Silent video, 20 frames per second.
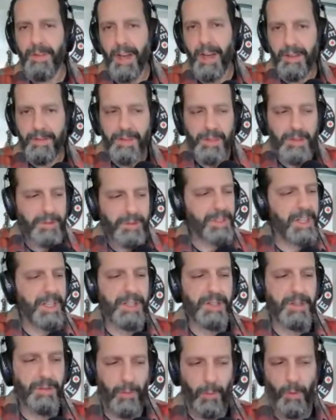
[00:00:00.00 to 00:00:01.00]
I've used
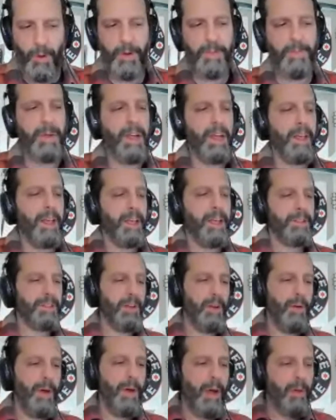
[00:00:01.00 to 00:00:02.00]
these for.
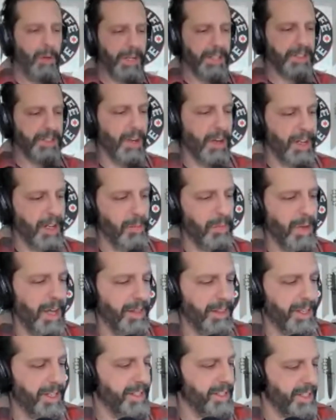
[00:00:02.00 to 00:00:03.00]
So I want to talk
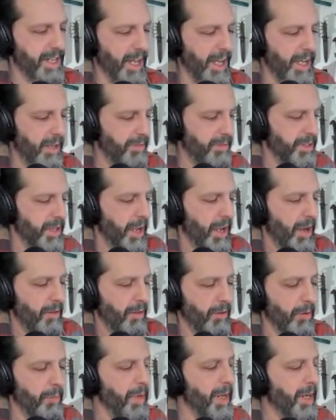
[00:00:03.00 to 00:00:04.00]
about these knives
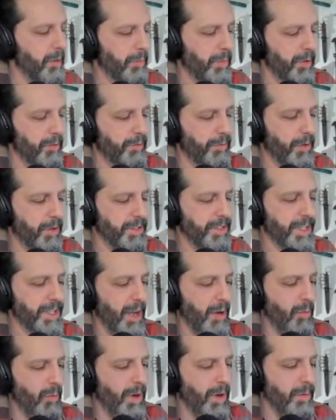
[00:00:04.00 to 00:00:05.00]
for a minute, but first
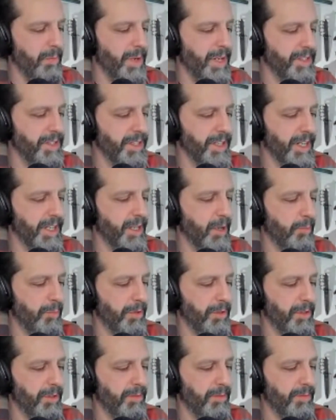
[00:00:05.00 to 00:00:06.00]
I want to mention a
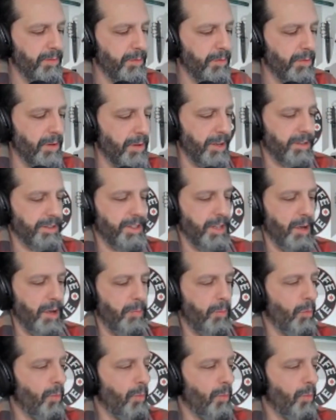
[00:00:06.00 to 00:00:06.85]
couple of runners up.